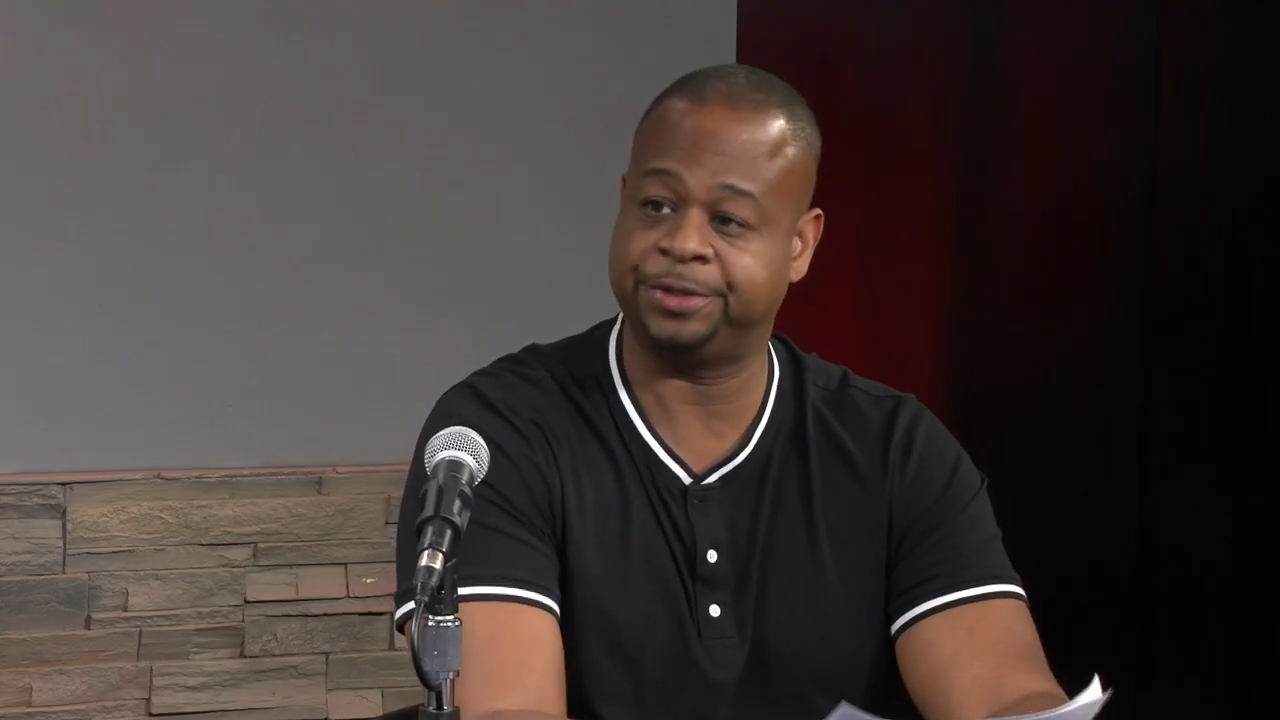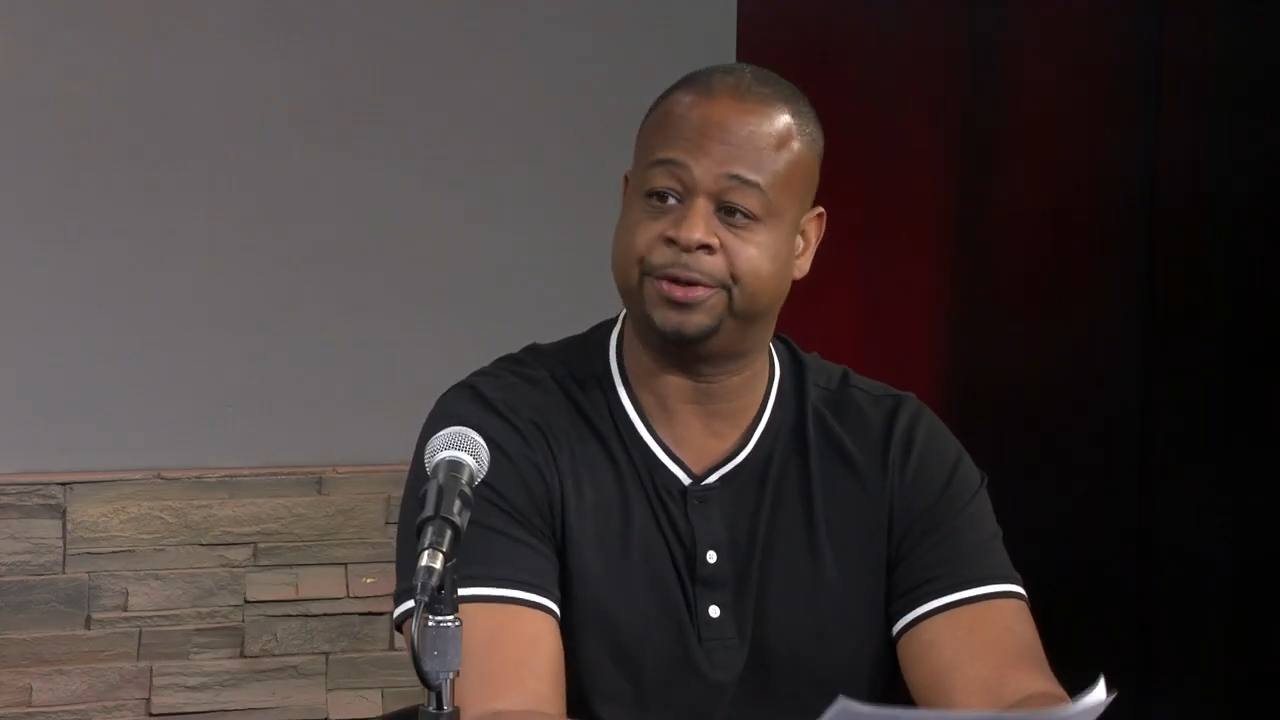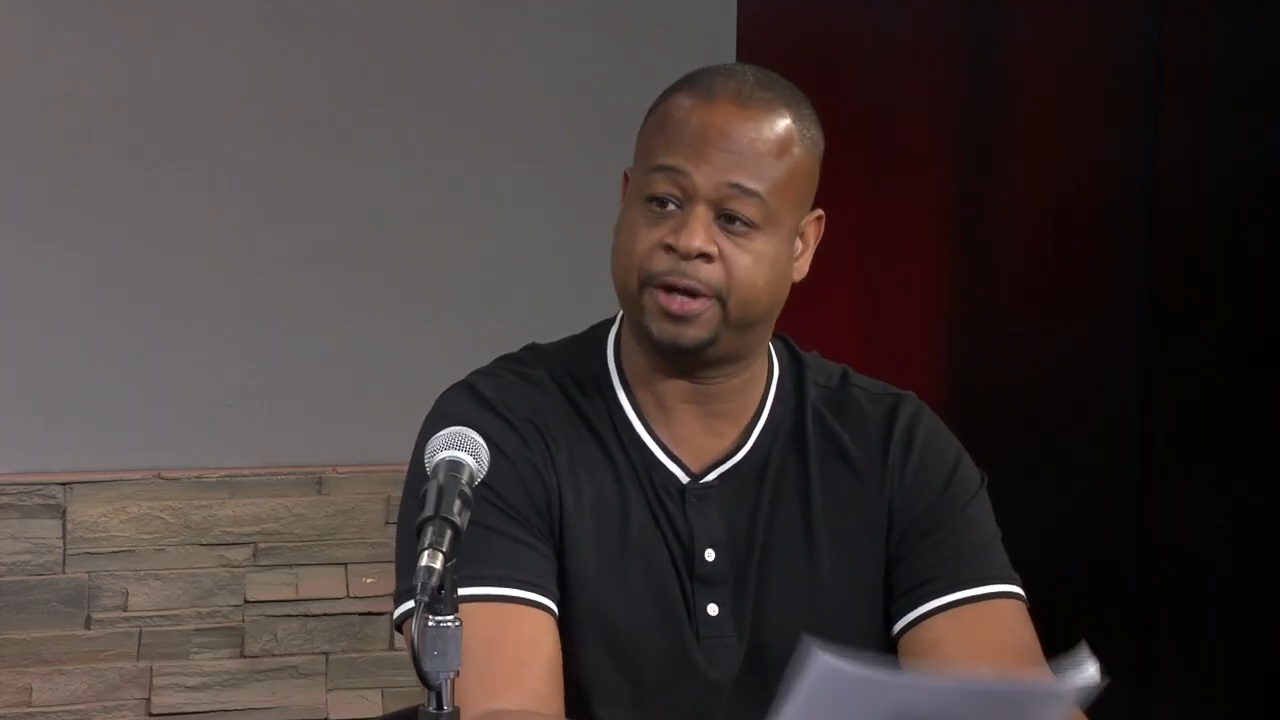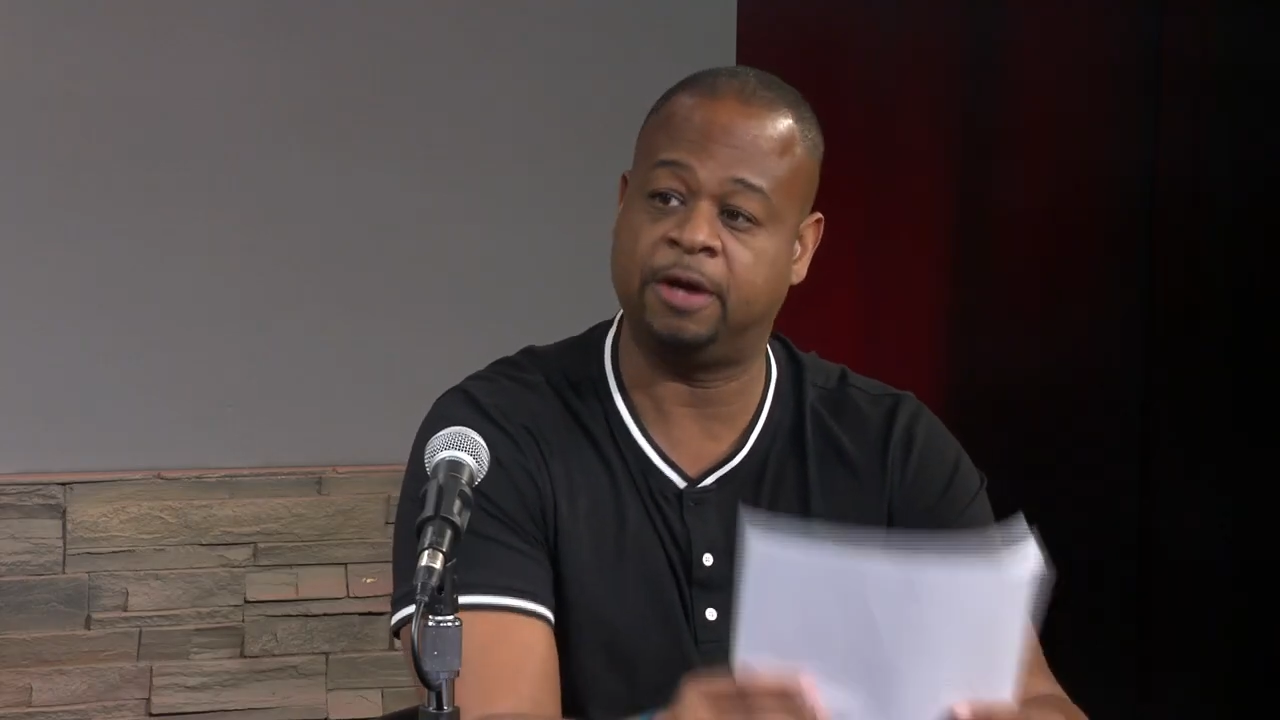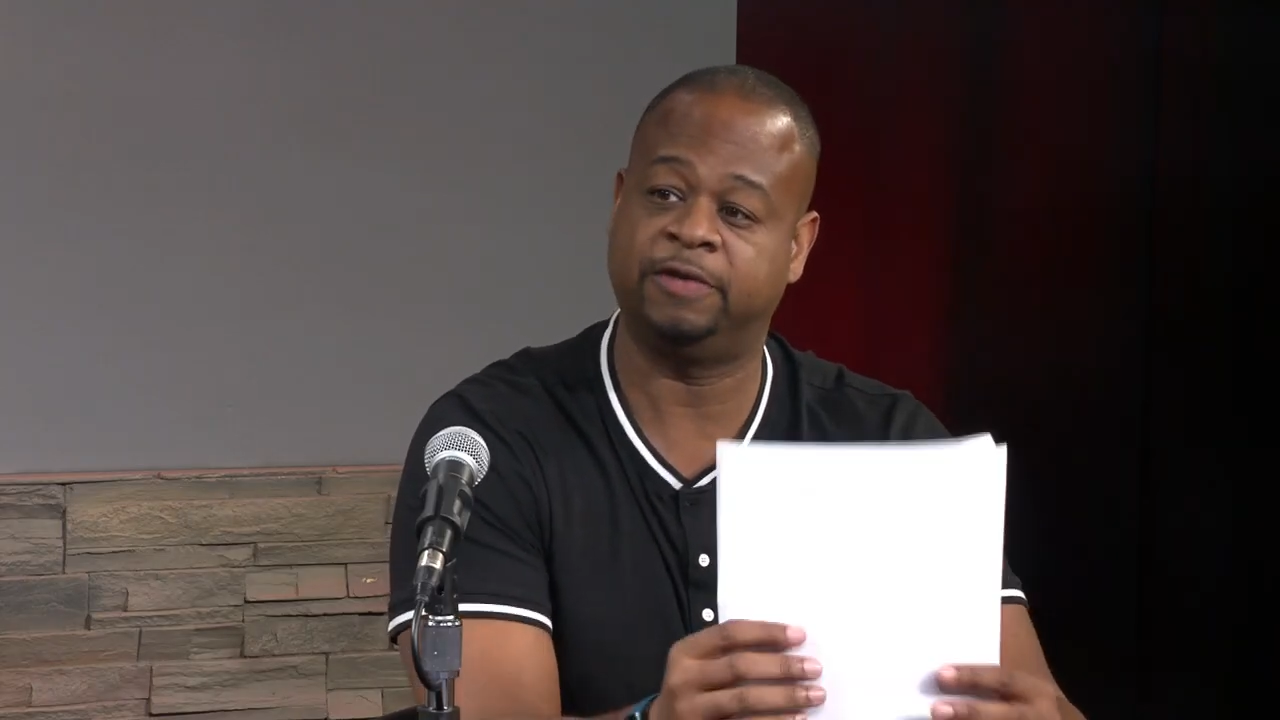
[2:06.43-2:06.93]

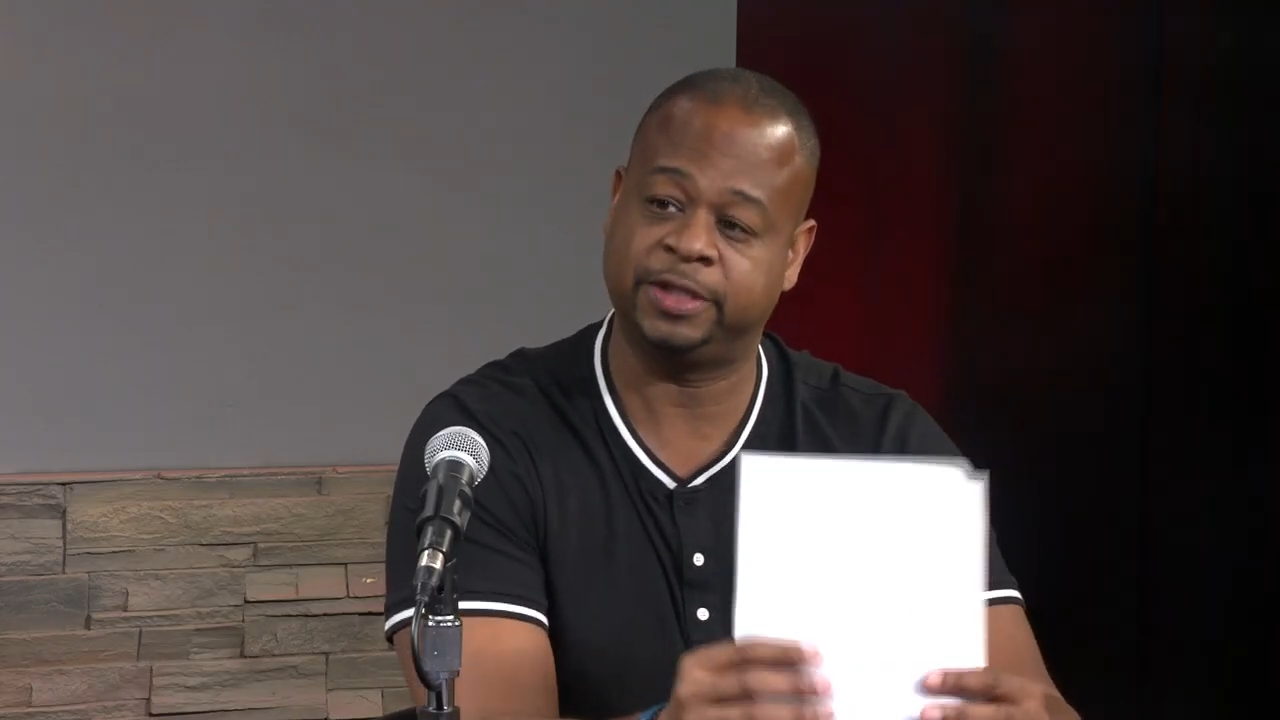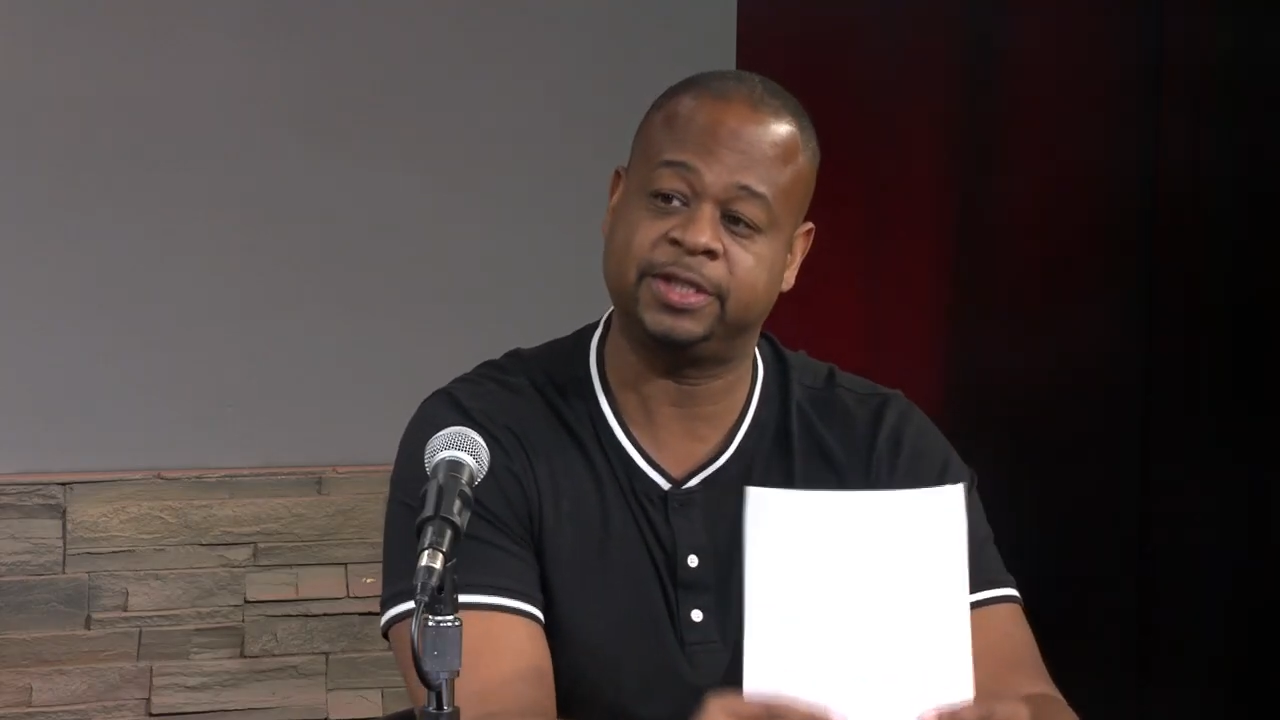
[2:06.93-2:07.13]
during COVID.